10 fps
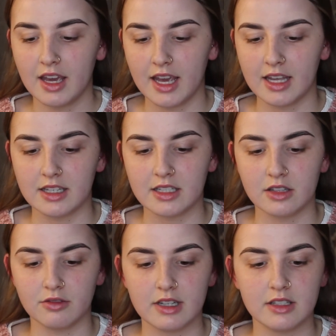And
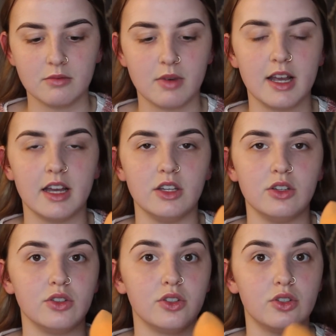the reason why I
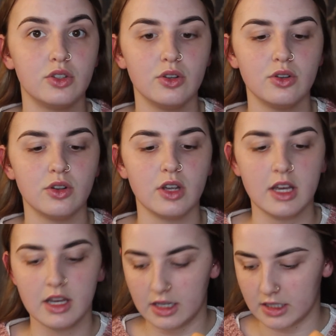use 2
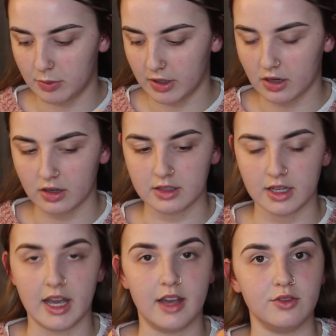is because
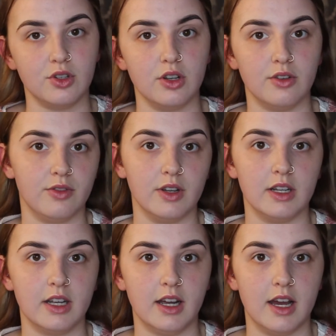I have 2
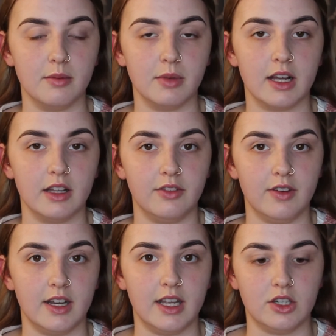different coloured
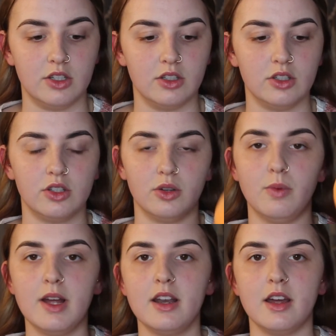foundations. So
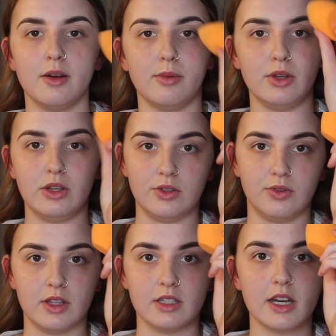one I will use
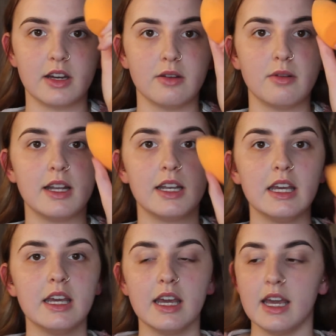for the darker one
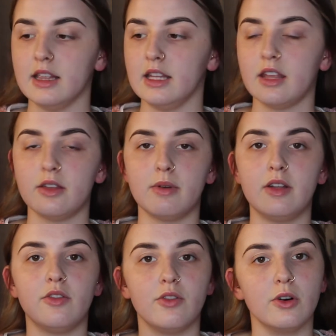and the other
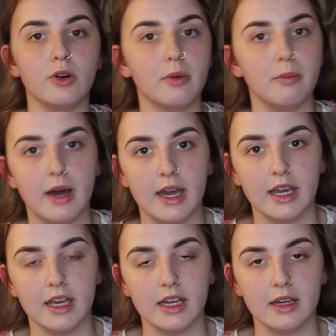one for
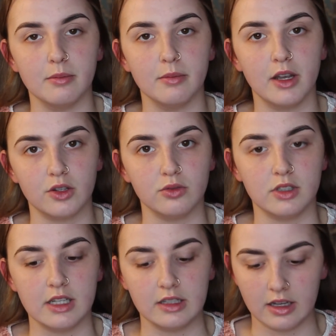my actual
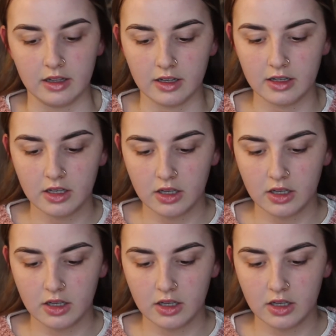skin colour.